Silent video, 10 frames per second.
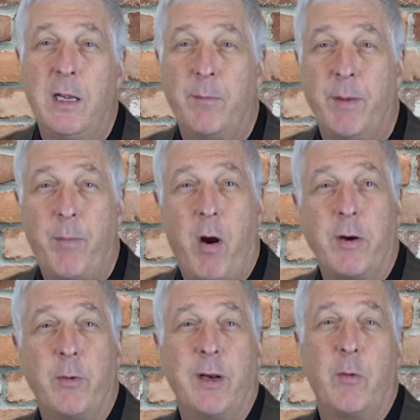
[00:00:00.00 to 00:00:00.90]
but
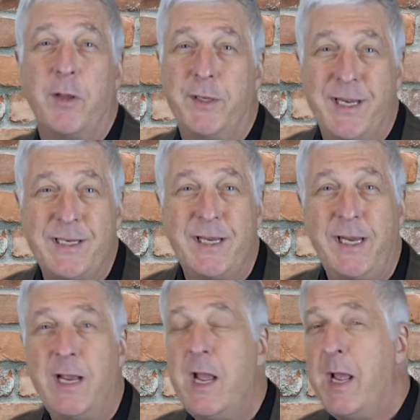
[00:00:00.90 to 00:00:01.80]
partnering with
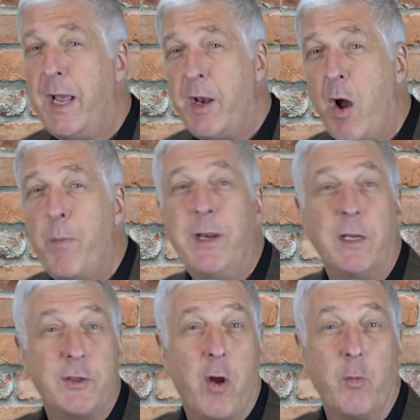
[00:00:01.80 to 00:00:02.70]
Disney and opening
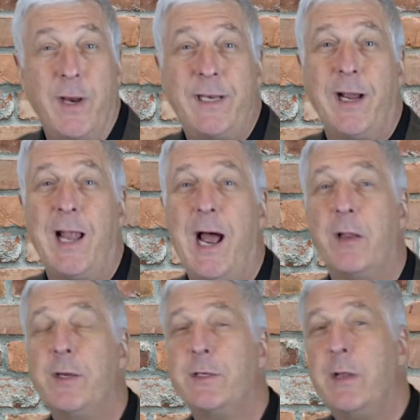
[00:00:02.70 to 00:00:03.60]
its own retail
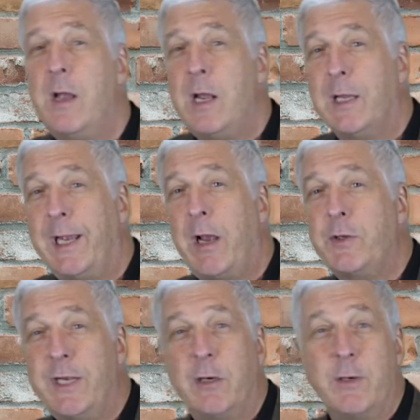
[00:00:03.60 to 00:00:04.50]
outlets,
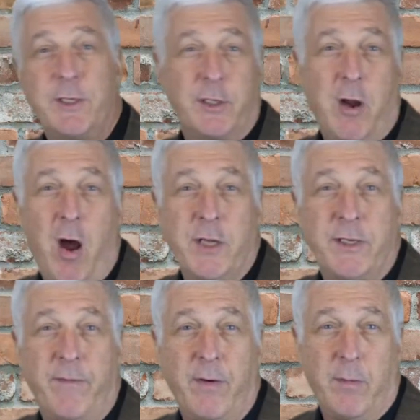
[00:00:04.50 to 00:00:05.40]
Legos increased the cost
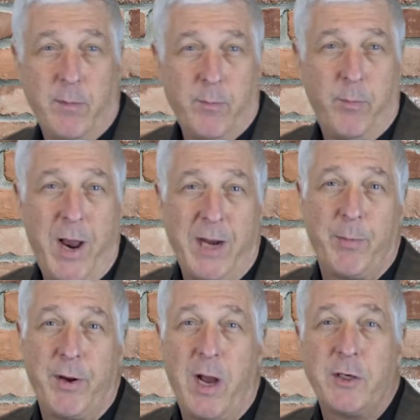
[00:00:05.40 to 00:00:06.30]
of product
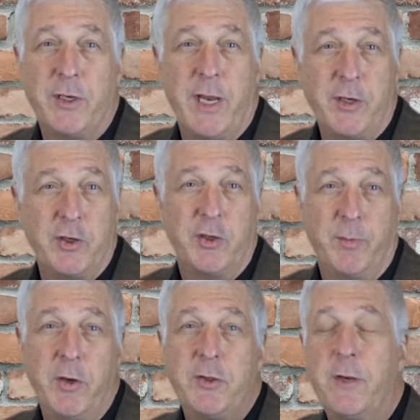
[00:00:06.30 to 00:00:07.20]
production and
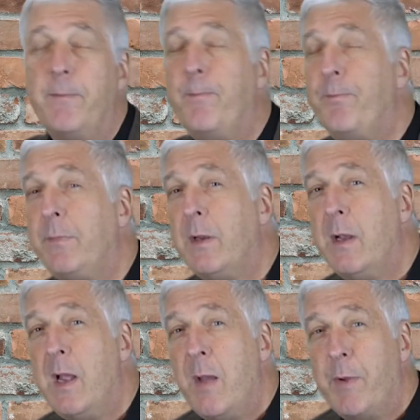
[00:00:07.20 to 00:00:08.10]
distribution,
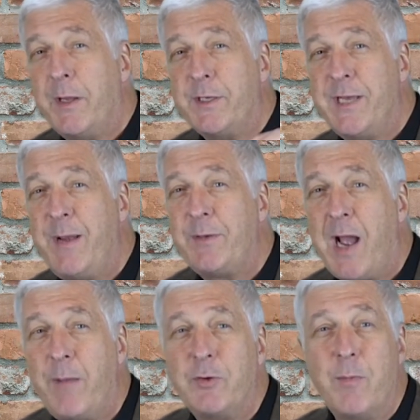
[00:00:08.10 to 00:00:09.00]
but at the same
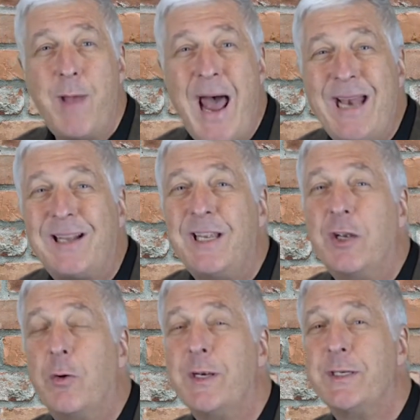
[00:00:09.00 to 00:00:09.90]
time dramatically
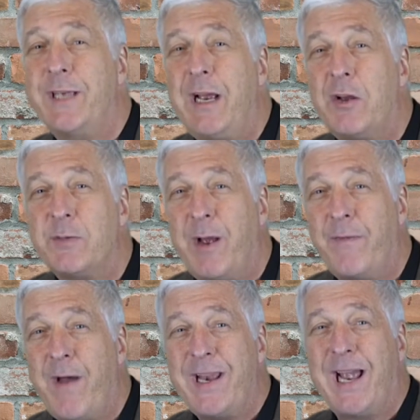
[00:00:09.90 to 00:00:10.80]
increased sales by
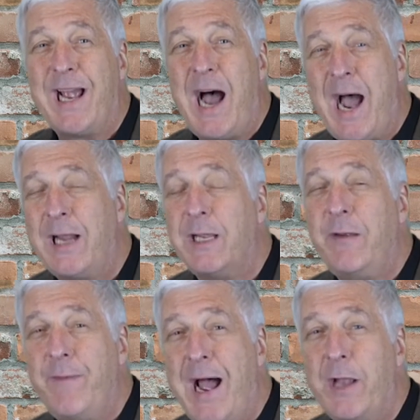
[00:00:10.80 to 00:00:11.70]
finding a highly
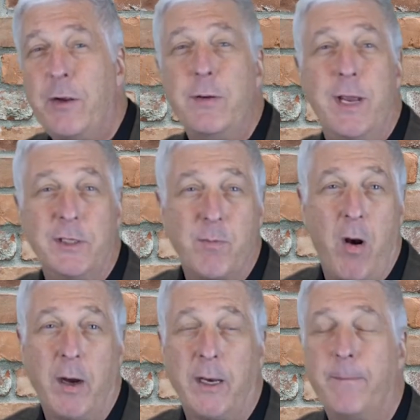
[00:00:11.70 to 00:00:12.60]
valued niche
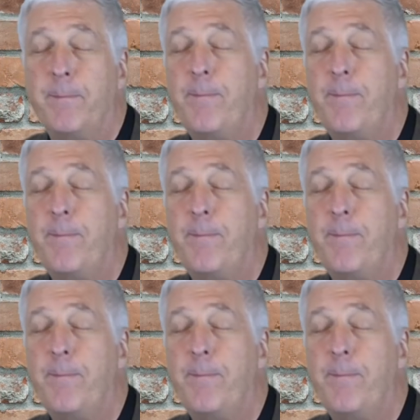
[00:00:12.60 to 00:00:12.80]
market.